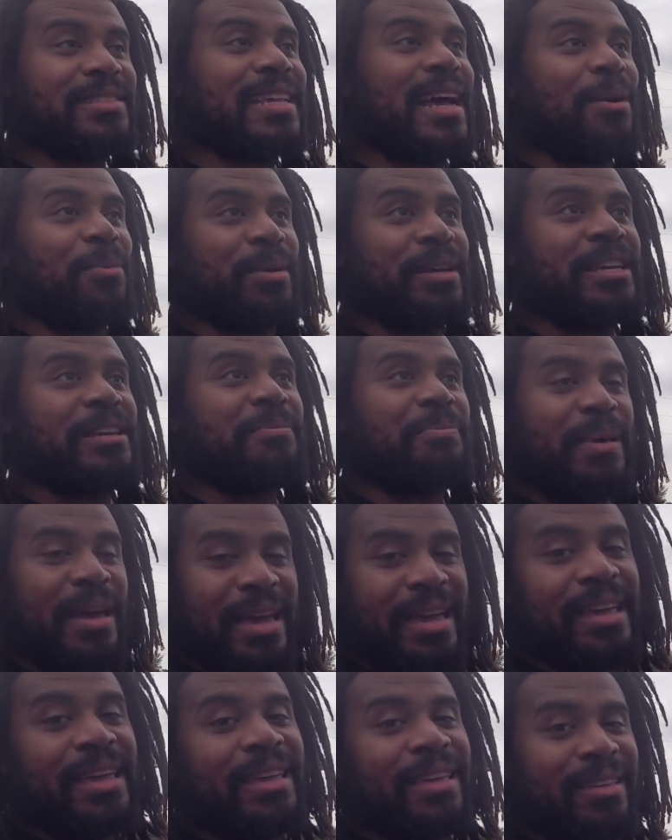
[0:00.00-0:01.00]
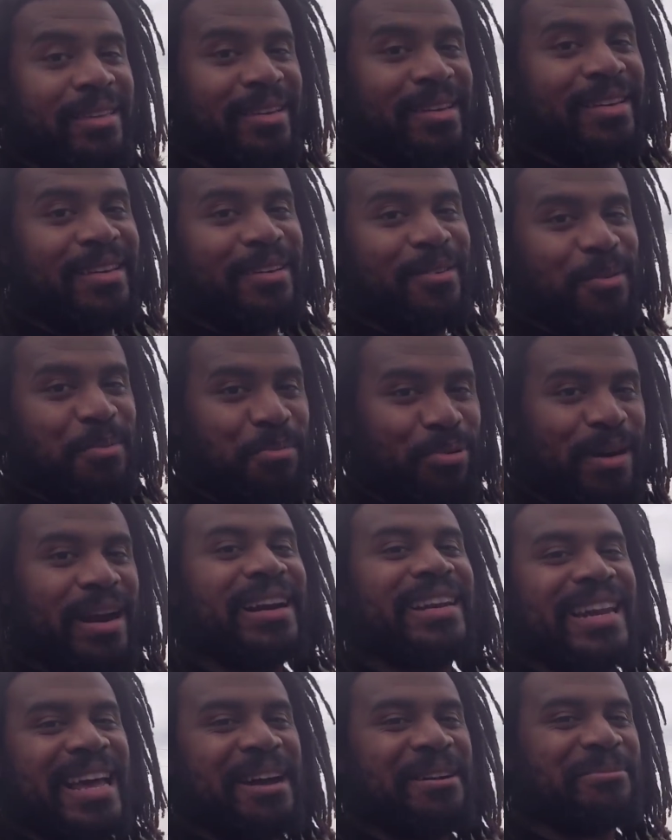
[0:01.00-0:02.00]
I would get paid
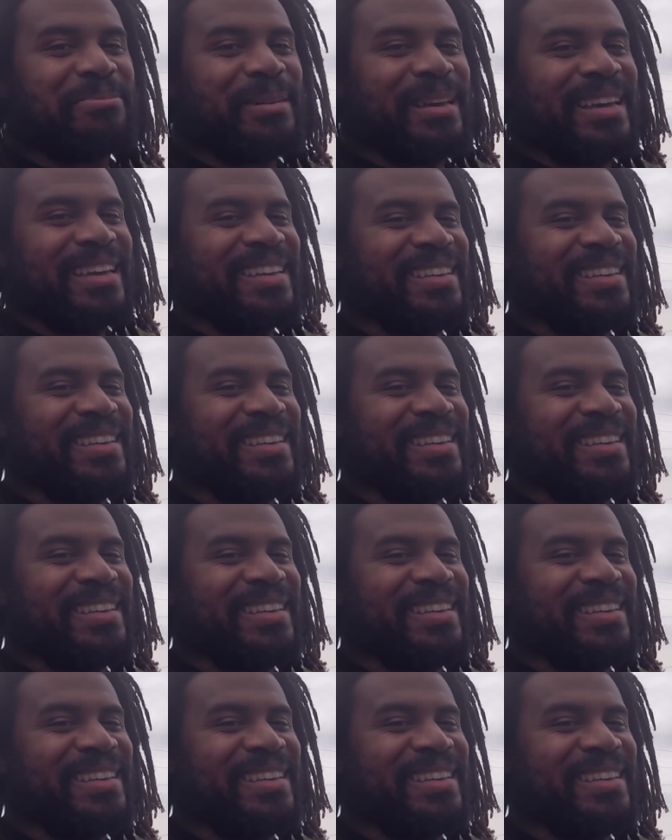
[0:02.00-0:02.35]
breakdown pay.